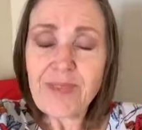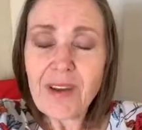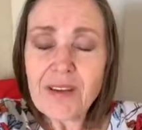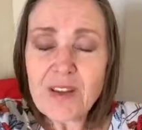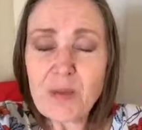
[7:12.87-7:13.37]

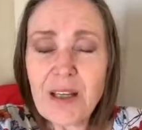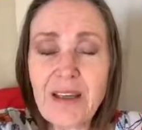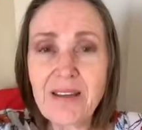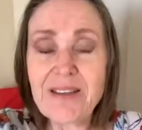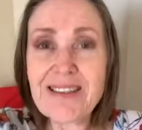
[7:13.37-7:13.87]
So
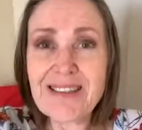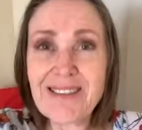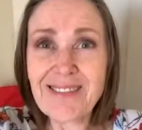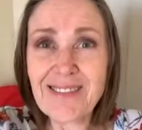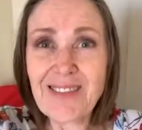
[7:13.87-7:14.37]

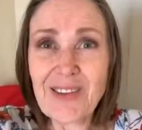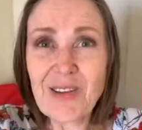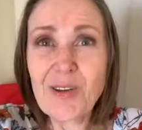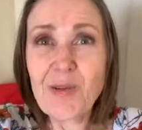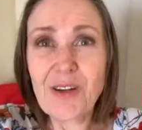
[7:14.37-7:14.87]
please
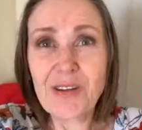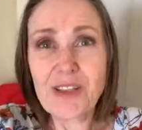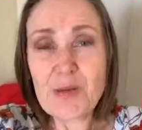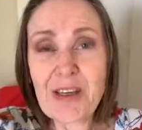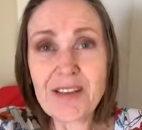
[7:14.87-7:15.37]
look at what you're
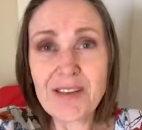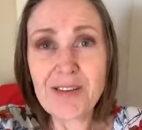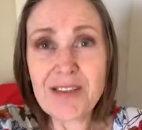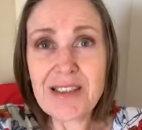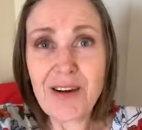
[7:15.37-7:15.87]
expecting of
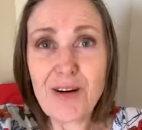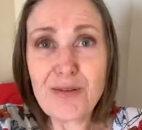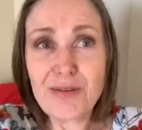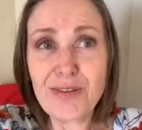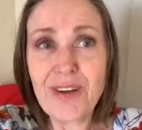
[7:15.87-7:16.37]

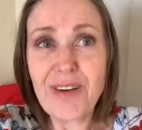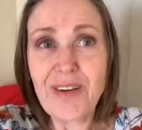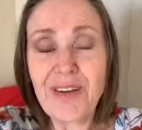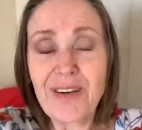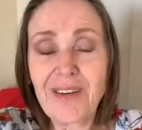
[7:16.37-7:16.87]
yourself.
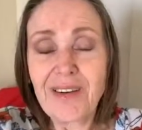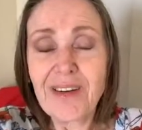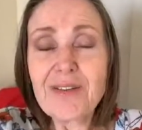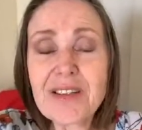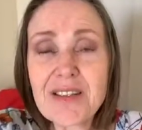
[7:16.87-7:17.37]

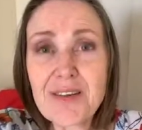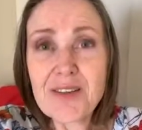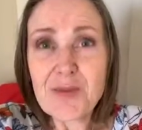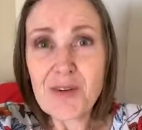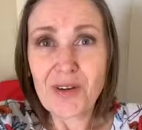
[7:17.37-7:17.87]
Give yourself
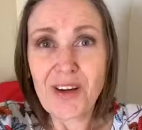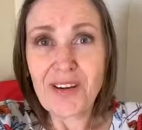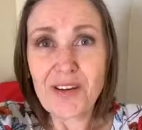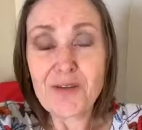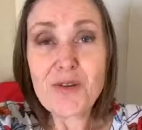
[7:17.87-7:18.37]
some
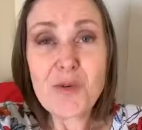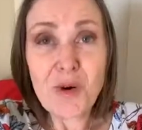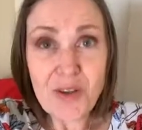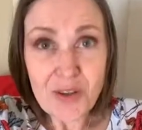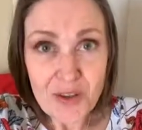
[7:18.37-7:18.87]
credit for
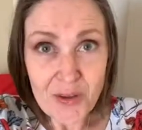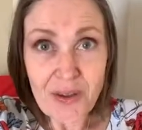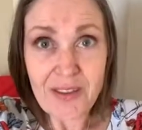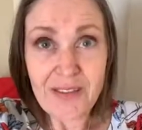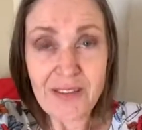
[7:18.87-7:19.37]
what you're
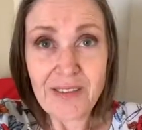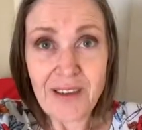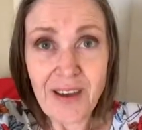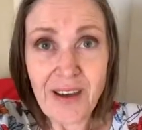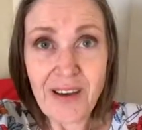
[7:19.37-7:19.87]
doing,
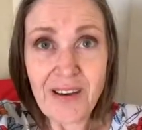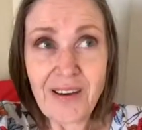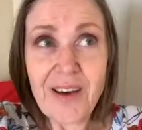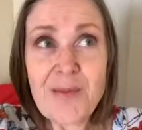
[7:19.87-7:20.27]
okay?